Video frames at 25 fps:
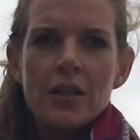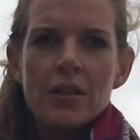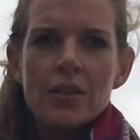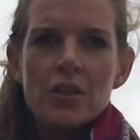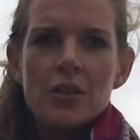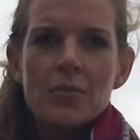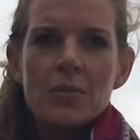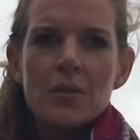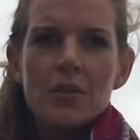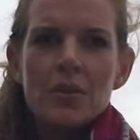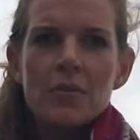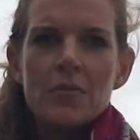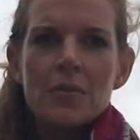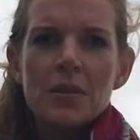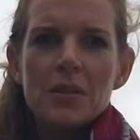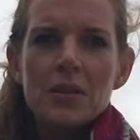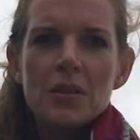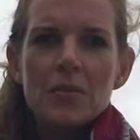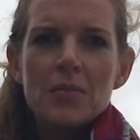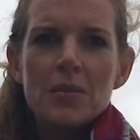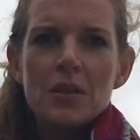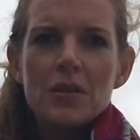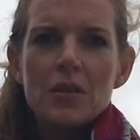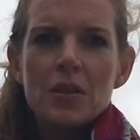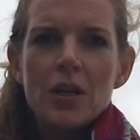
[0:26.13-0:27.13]

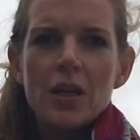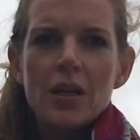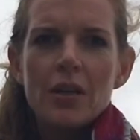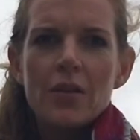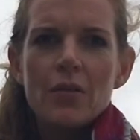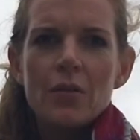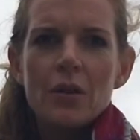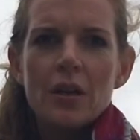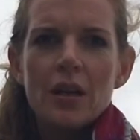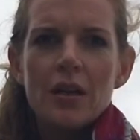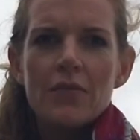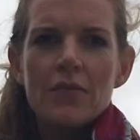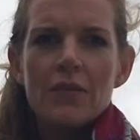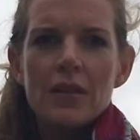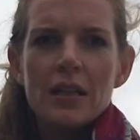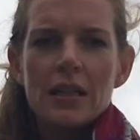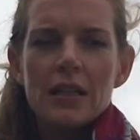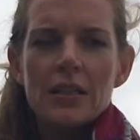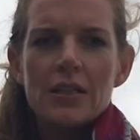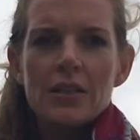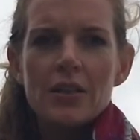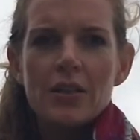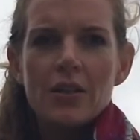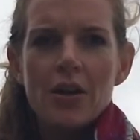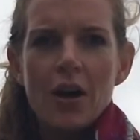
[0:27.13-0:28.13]

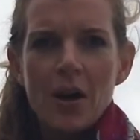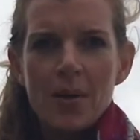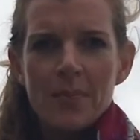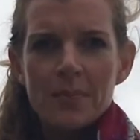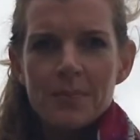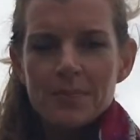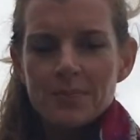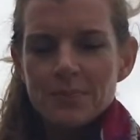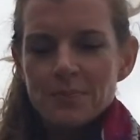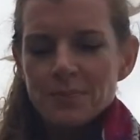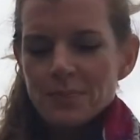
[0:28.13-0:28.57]
www.orlifehealing.com.